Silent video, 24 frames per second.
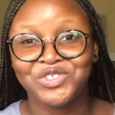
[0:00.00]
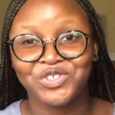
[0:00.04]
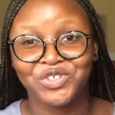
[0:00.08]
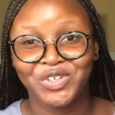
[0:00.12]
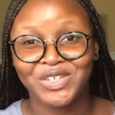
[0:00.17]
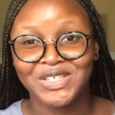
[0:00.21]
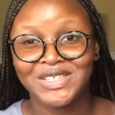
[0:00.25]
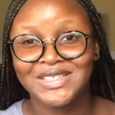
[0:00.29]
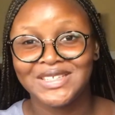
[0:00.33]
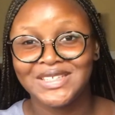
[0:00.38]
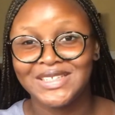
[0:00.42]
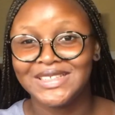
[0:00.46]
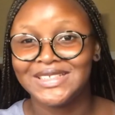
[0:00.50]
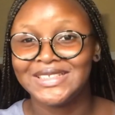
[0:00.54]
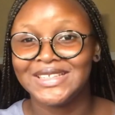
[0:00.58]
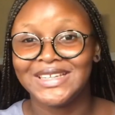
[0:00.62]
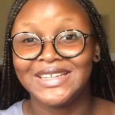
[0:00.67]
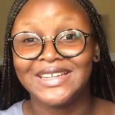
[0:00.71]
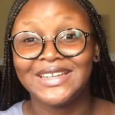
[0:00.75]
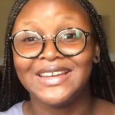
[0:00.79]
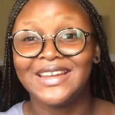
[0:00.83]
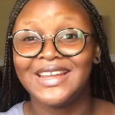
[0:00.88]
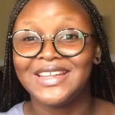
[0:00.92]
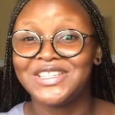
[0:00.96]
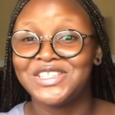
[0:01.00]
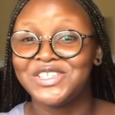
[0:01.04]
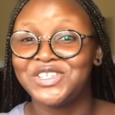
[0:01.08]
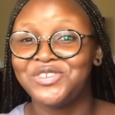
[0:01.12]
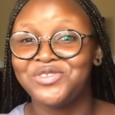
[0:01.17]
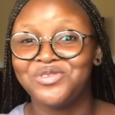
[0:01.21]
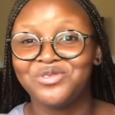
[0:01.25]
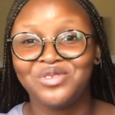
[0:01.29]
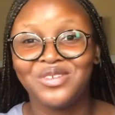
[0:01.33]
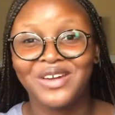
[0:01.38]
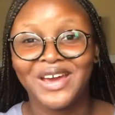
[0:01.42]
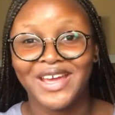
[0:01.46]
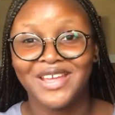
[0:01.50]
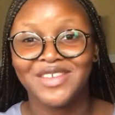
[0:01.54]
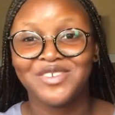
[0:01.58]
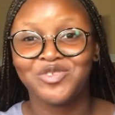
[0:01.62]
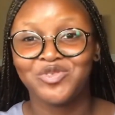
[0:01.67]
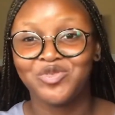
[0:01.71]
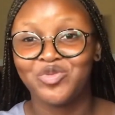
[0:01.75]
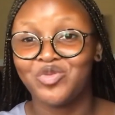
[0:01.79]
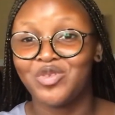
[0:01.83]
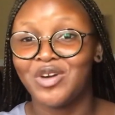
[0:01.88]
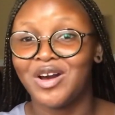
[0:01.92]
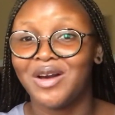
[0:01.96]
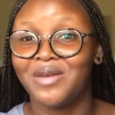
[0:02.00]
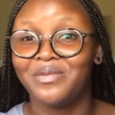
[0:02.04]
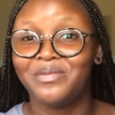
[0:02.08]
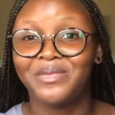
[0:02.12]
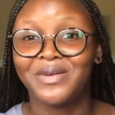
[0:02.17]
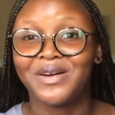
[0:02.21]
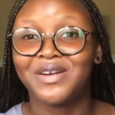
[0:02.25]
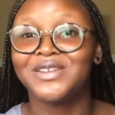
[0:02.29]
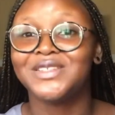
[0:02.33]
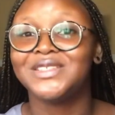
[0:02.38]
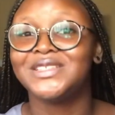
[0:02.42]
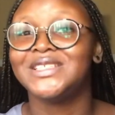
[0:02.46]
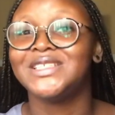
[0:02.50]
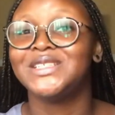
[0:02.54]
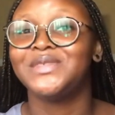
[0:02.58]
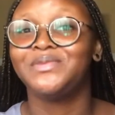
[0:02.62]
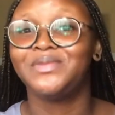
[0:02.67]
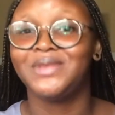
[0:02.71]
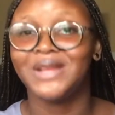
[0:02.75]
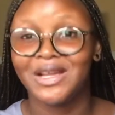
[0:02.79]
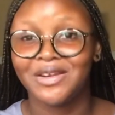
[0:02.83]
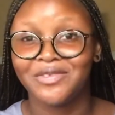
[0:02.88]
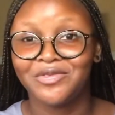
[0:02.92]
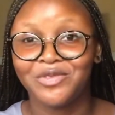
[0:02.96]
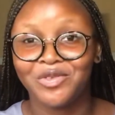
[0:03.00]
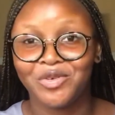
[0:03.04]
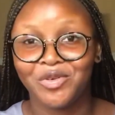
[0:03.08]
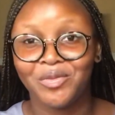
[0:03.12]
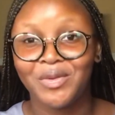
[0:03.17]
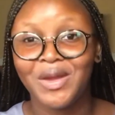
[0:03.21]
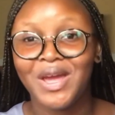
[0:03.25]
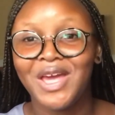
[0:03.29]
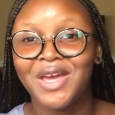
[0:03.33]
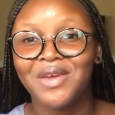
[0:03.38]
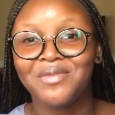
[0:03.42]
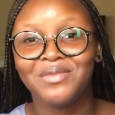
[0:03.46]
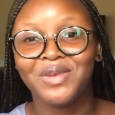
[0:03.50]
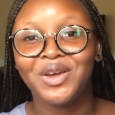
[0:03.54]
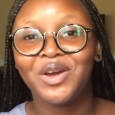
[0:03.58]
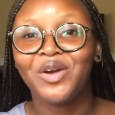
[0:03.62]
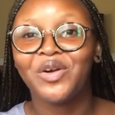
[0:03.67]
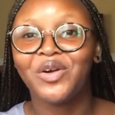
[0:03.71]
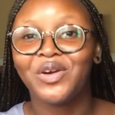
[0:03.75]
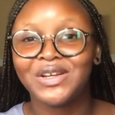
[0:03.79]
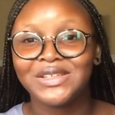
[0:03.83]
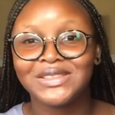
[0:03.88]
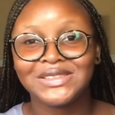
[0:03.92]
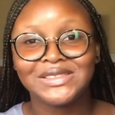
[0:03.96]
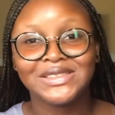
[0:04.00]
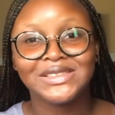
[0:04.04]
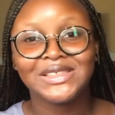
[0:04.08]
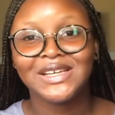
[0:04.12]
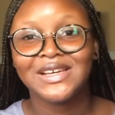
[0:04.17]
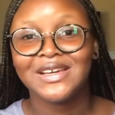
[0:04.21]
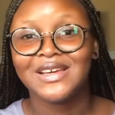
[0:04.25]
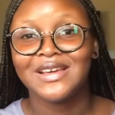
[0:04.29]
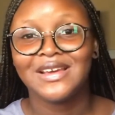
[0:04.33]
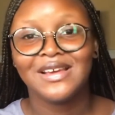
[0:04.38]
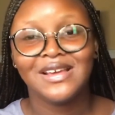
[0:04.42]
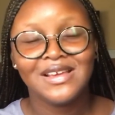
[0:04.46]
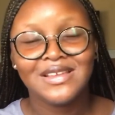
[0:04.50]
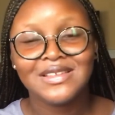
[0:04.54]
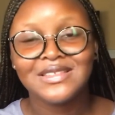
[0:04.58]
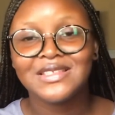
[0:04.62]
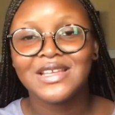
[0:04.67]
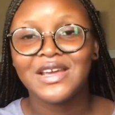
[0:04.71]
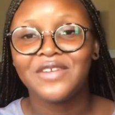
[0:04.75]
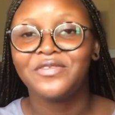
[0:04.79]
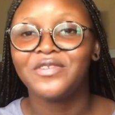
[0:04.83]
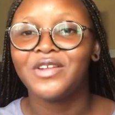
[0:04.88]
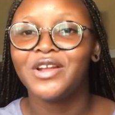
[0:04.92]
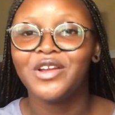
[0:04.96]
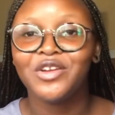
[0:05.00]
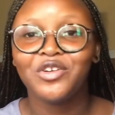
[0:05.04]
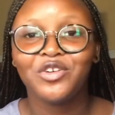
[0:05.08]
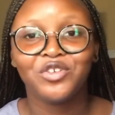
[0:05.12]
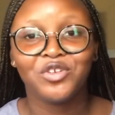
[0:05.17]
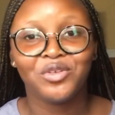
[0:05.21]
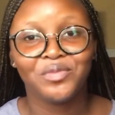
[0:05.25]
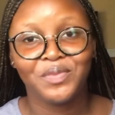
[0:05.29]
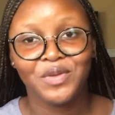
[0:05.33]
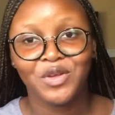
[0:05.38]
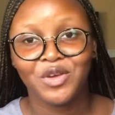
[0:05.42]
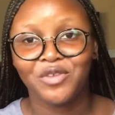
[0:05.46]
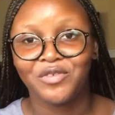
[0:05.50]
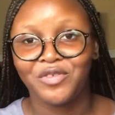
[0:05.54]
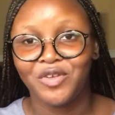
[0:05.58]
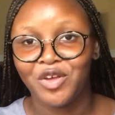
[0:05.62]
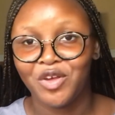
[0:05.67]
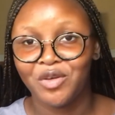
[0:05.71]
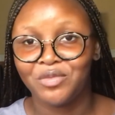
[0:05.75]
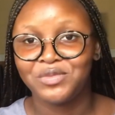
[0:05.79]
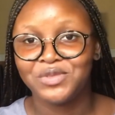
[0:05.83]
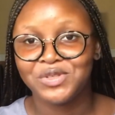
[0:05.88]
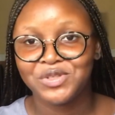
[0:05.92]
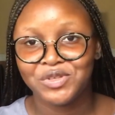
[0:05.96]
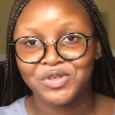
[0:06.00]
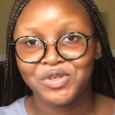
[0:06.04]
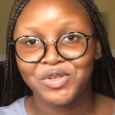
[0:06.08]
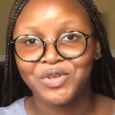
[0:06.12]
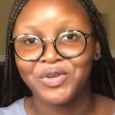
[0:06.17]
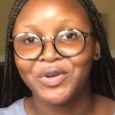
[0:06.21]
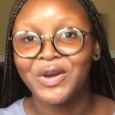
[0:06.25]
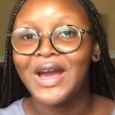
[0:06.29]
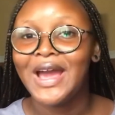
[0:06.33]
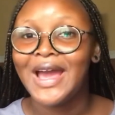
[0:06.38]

justice in letting you guys know about this platform, because it's definitely going to be of help to you.